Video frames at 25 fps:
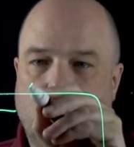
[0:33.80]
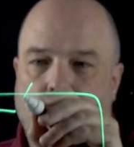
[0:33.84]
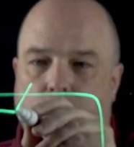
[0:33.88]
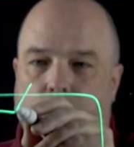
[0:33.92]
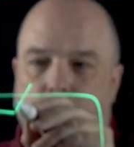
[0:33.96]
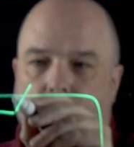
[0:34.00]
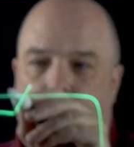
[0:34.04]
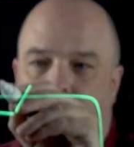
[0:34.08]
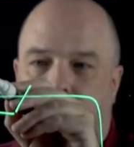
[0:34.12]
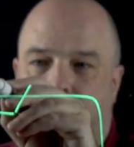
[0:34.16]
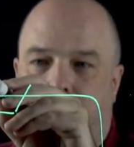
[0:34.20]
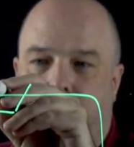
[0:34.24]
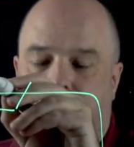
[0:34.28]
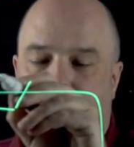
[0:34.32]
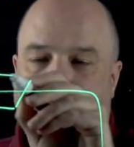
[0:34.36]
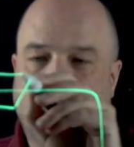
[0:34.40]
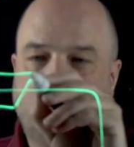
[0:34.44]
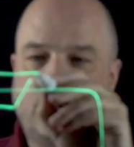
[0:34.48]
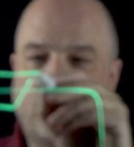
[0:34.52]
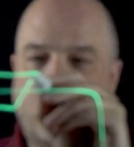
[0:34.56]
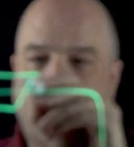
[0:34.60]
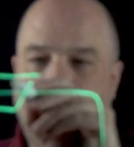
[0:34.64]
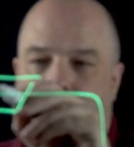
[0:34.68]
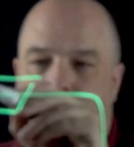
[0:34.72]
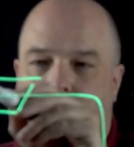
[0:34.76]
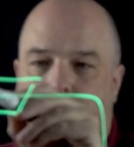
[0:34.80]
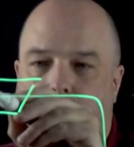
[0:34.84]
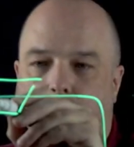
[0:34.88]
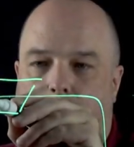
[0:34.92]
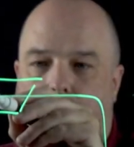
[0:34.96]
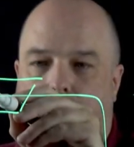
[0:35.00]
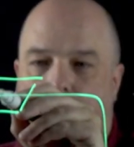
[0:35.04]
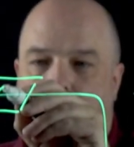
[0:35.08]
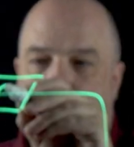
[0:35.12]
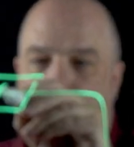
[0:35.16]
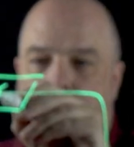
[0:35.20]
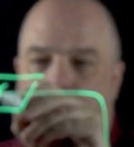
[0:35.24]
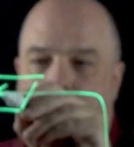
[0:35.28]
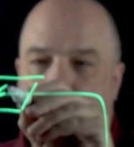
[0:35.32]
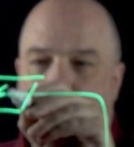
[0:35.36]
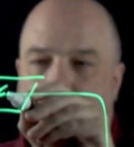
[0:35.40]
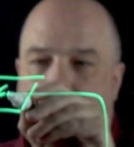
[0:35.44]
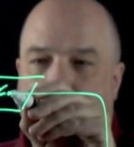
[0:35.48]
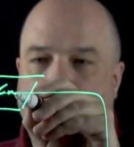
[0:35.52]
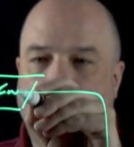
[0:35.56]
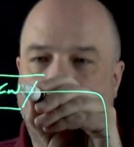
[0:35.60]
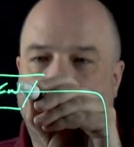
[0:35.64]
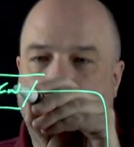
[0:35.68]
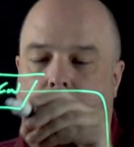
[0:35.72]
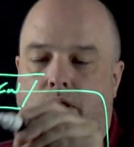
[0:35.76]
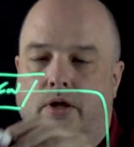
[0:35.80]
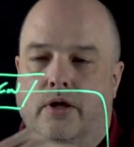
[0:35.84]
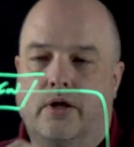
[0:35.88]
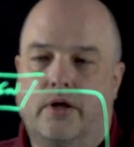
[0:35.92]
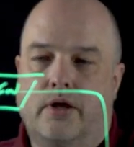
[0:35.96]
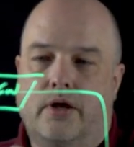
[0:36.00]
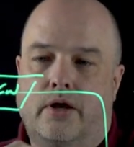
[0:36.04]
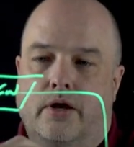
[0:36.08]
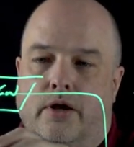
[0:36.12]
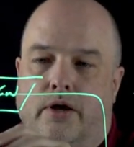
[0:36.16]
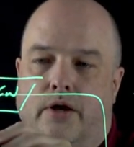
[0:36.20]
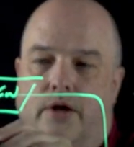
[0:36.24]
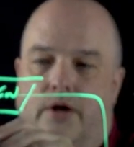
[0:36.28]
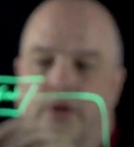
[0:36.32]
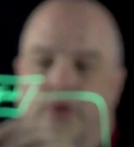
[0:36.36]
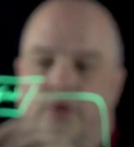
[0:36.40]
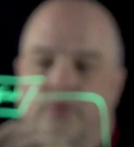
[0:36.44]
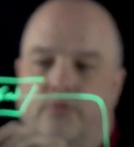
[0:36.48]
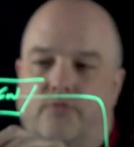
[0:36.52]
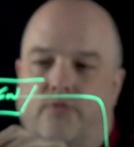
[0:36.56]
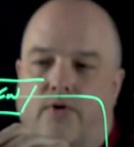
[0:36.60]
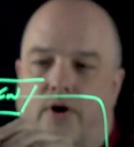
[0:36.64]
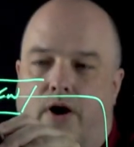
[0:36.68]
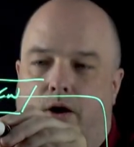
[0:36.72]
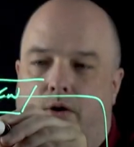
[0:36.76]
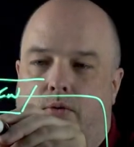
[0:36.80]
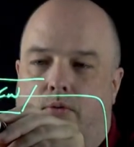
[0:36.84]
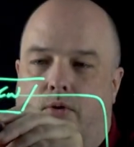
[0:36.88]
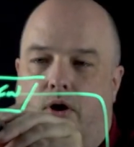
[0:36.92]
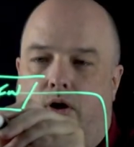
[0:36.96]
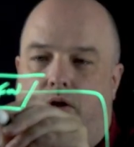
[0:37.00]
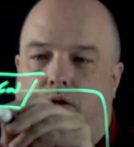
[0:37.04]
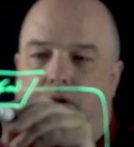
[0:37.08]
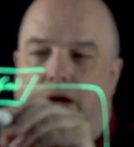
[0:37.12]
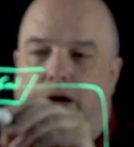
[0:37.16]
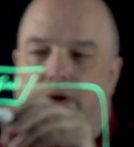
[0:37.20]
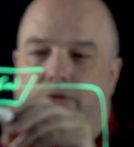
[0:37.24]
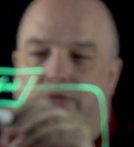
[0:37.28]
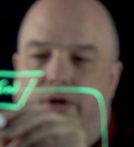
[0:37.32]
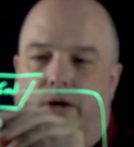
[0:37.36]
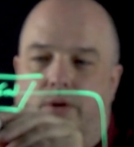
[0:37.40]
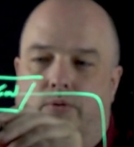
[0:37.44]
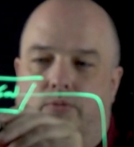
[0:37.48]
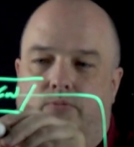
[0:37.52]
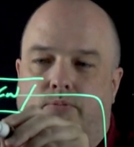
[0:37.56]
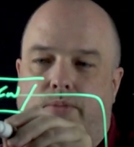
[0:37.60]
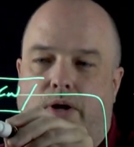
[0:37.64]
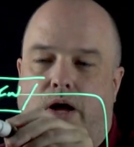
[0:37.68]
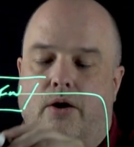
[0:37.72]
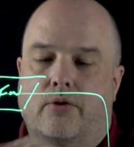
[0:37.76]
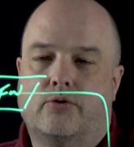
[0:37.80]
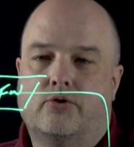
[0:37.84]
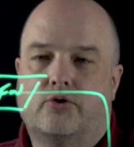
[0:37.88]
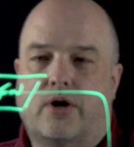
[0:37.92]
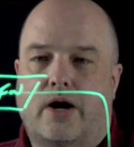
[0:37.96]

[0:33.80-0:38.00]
The building has a firewall. The firewall allows outbound